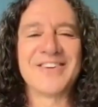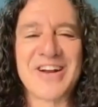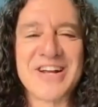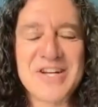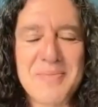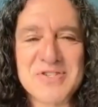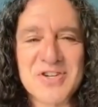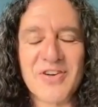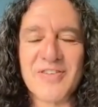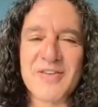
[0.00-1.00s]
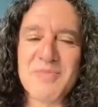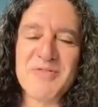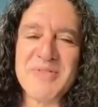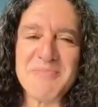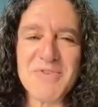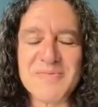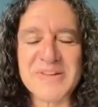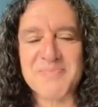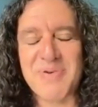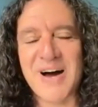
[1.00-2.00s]
in today's episode of The Movement
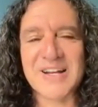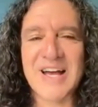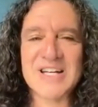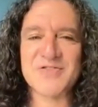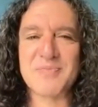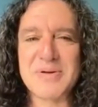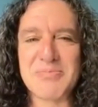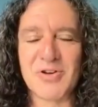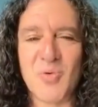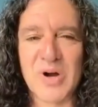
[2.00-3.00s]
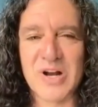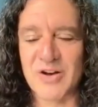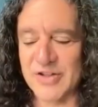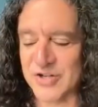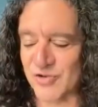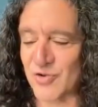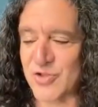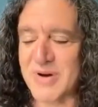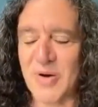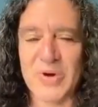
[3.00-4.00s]
Movement, the podcast for people who want to know the
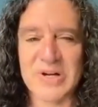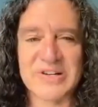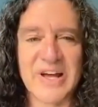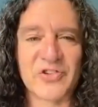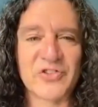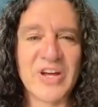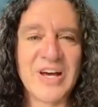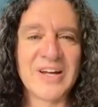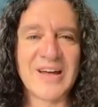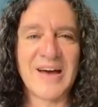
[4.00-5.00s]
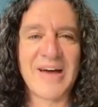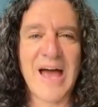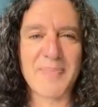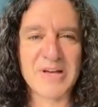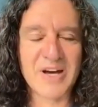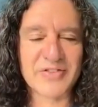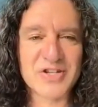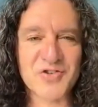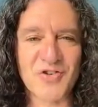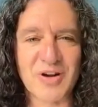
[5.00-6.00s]
truth about what it takes to have a happy,
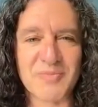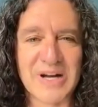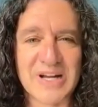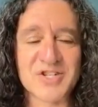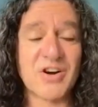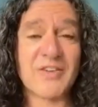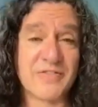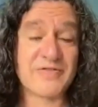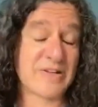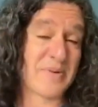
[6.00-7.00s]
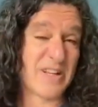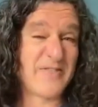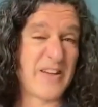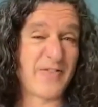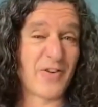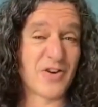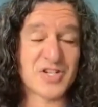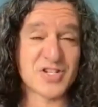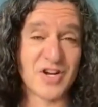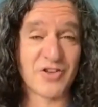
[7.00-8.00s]
healthy, strong body, starting typically feet
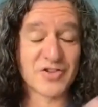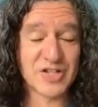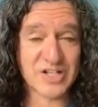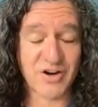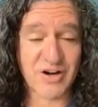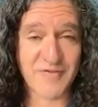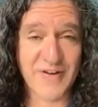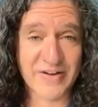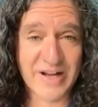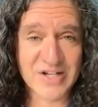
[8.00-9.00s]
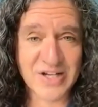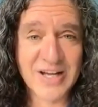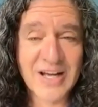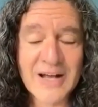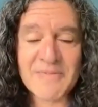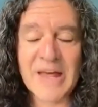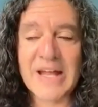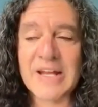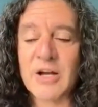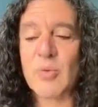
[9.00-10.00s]
first, because you know those things are your foundation.
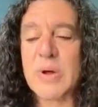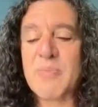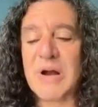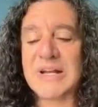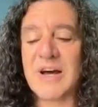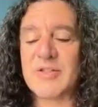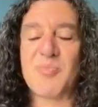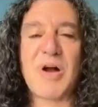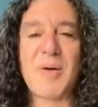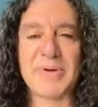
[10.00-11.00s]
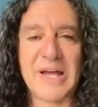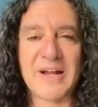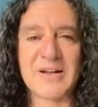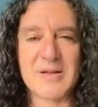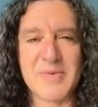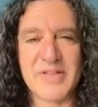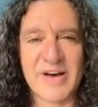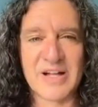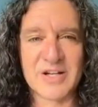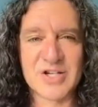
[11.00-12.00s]
And here we break down the propaganda, the
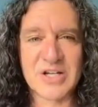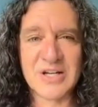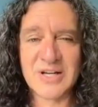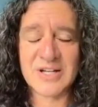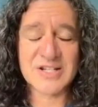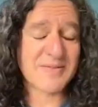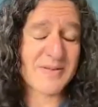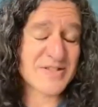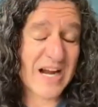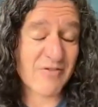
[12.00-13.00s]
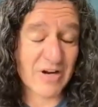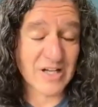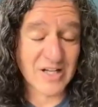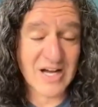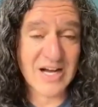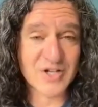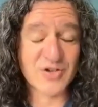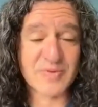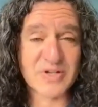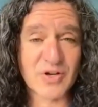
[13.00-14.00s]
mythology, sometimes the outright
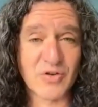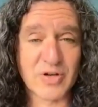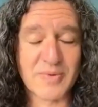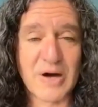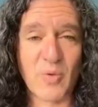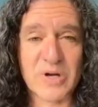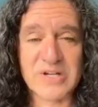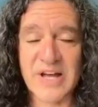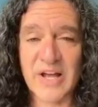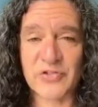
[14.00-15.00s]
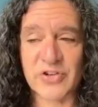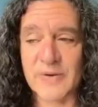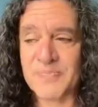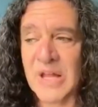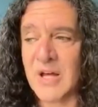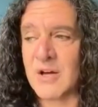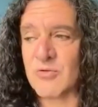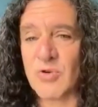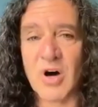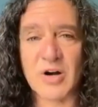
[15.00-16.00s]
lies you've been told about what it takes to
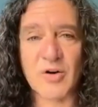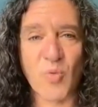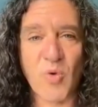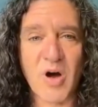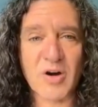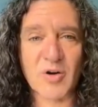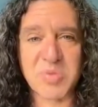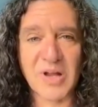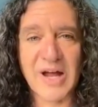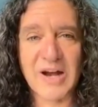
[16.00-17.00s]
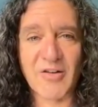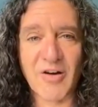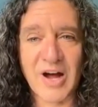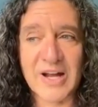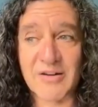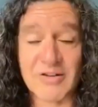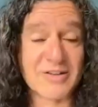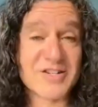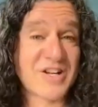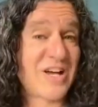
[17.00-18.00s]
run or walk or play or hike, or
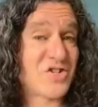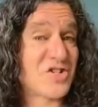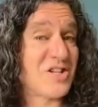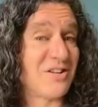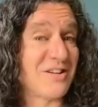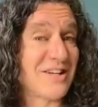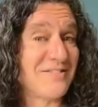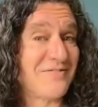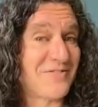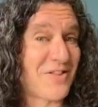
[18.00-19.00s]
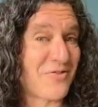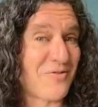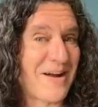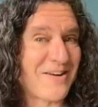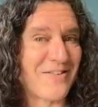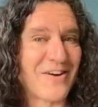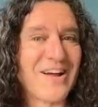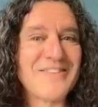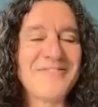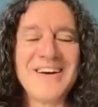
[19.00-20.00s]
in this case, just live to the remainder of your
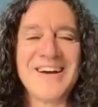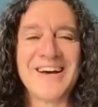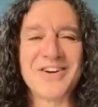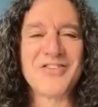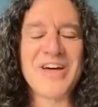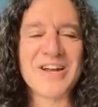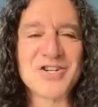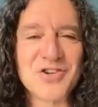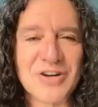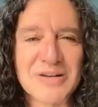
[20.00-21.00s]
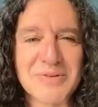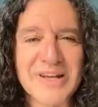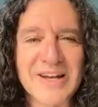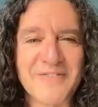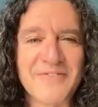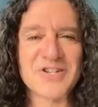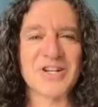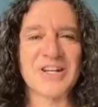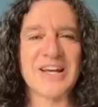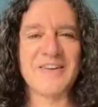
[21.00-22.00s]
life and to do that enjoyably and
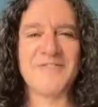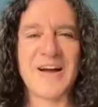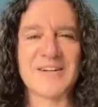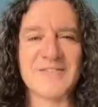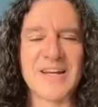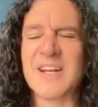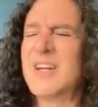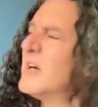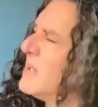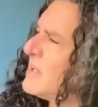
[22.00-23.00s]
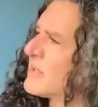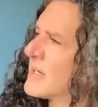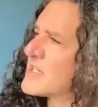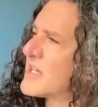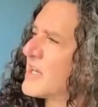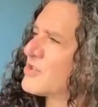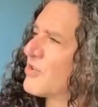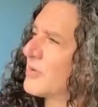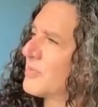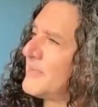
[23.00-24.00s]
efficiently and effectively. And did I say
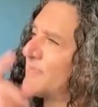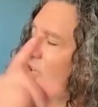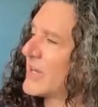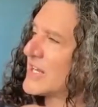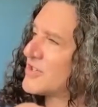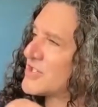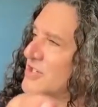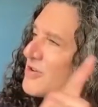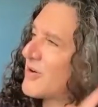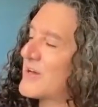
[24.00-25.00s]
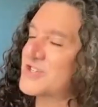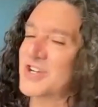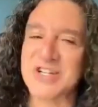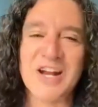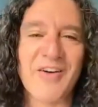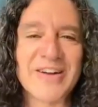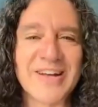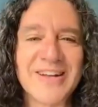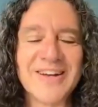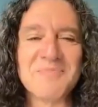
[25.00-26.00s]
enjoyably? Don't answer it's a trick question because I know I
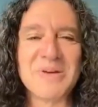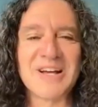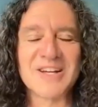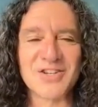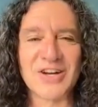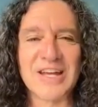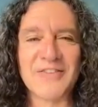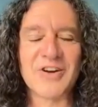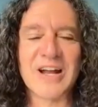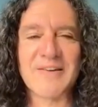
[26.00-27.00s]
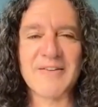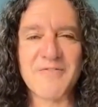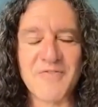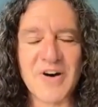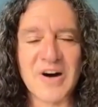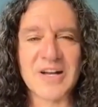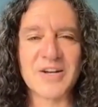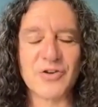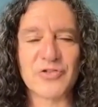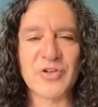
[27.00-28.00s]
did. Because look, if you're not having
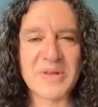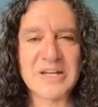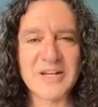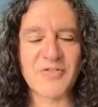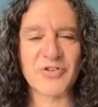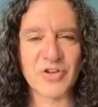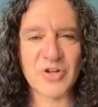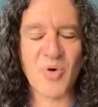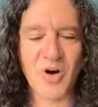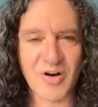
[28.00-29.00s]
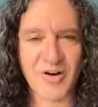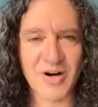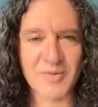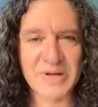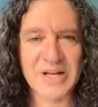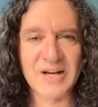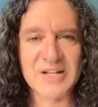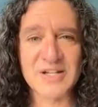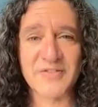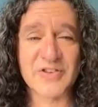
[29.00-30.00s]
fun, do something different till you are.
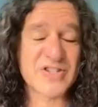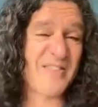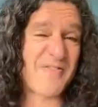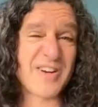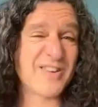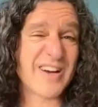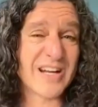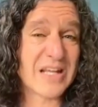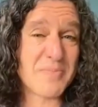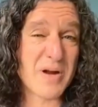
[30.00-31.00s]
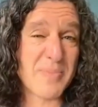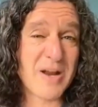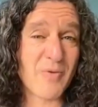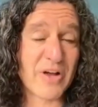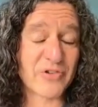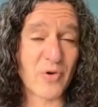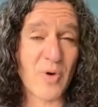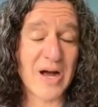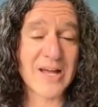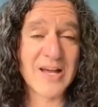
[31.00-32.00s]
Because if it's not fun, you're not going to keep it up anyway. So
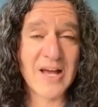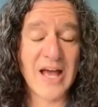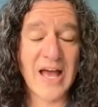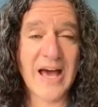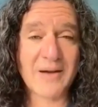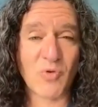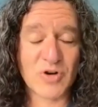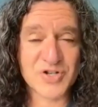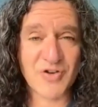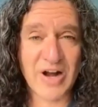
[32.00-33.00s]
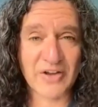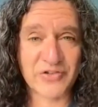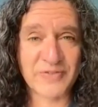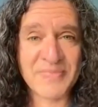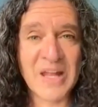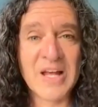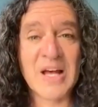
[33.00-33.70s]
why add more stress?